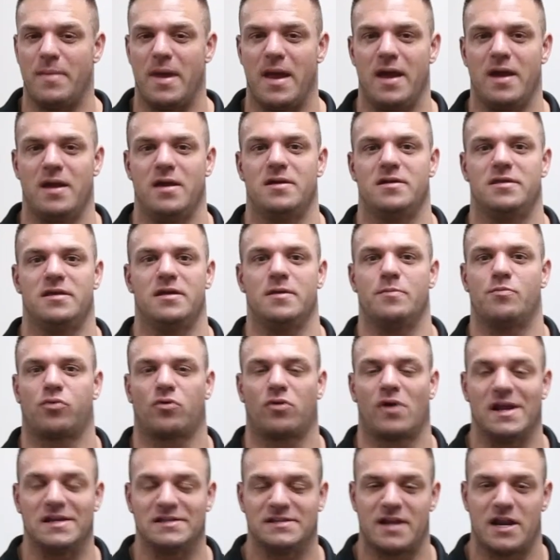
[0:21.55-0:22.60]
made the
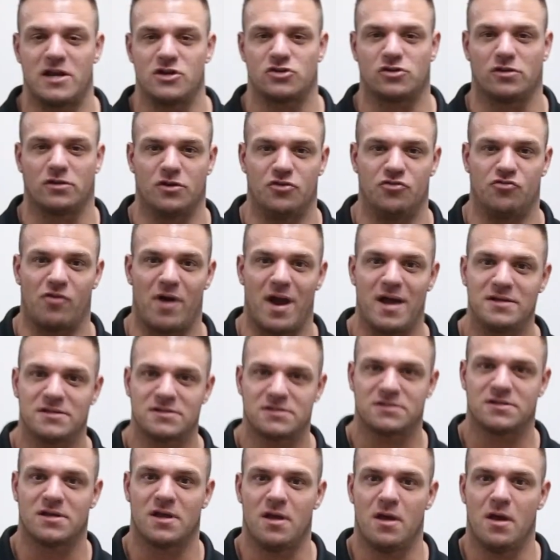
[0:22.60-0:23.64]
presidential
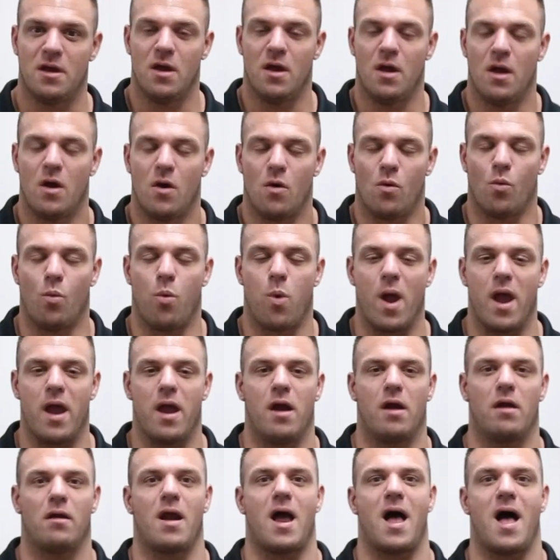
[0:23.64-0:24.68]
address
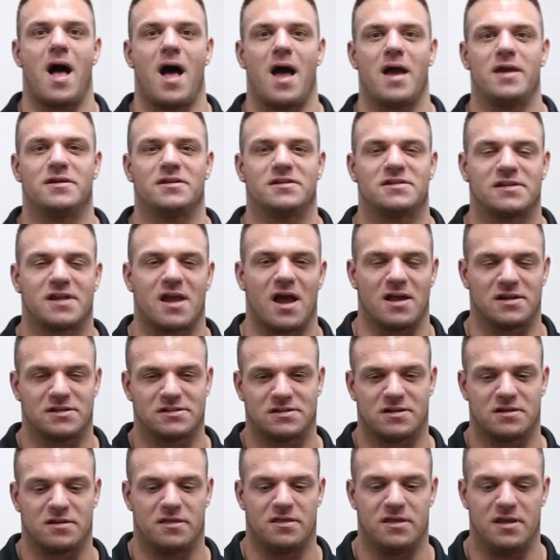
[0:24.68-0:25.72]
where I
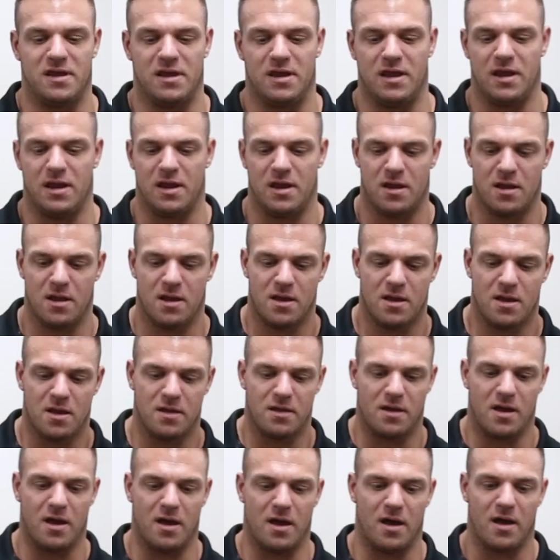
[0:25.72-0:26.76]
discussed the
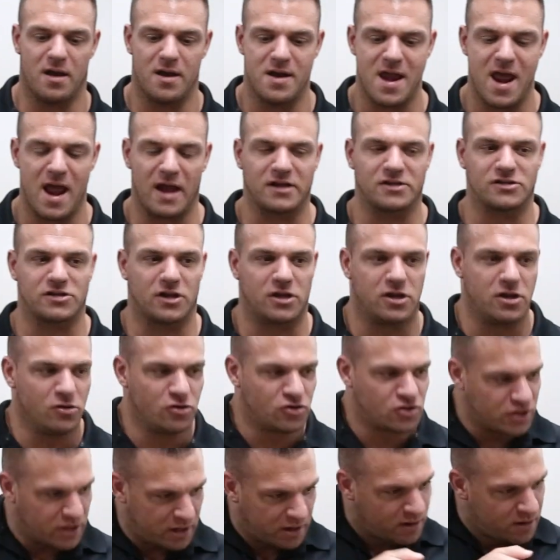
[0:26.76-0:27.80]

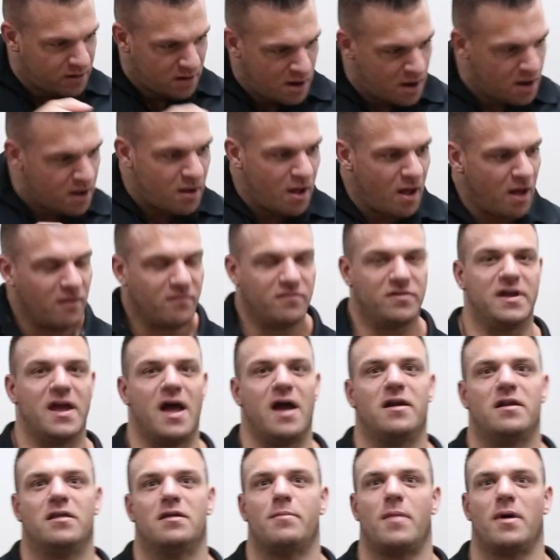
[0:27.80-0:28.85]
execution of the
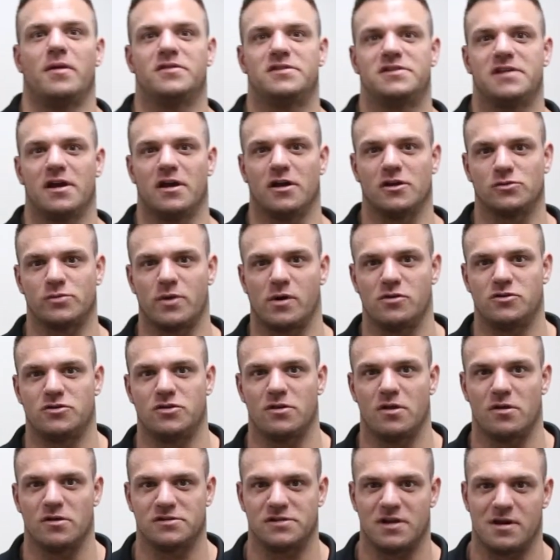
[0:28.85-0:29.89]
end of the month sales. We don't
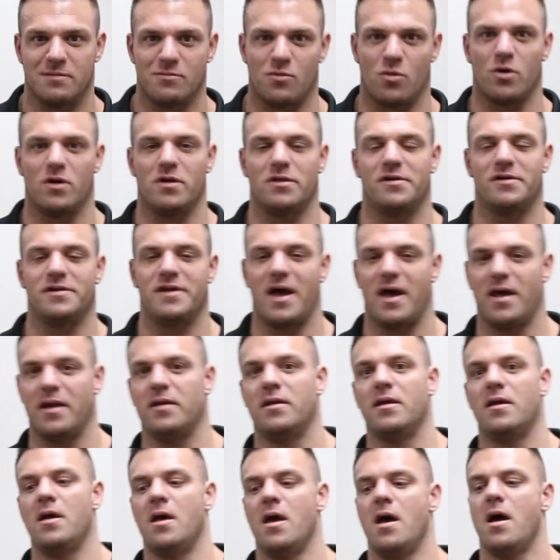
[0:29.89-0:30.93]
do those anymore, they're dead.
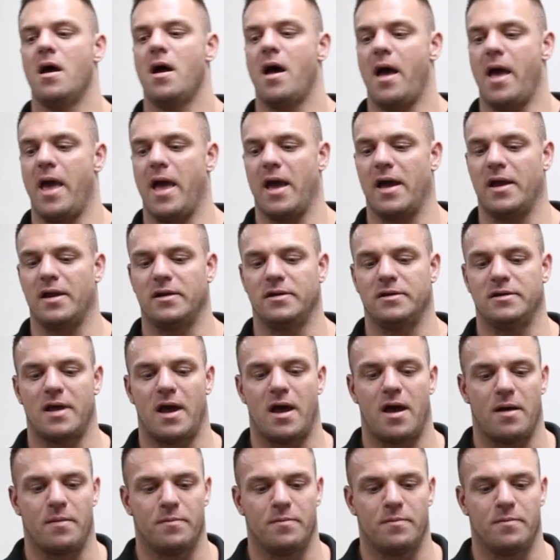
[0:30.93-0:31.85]
And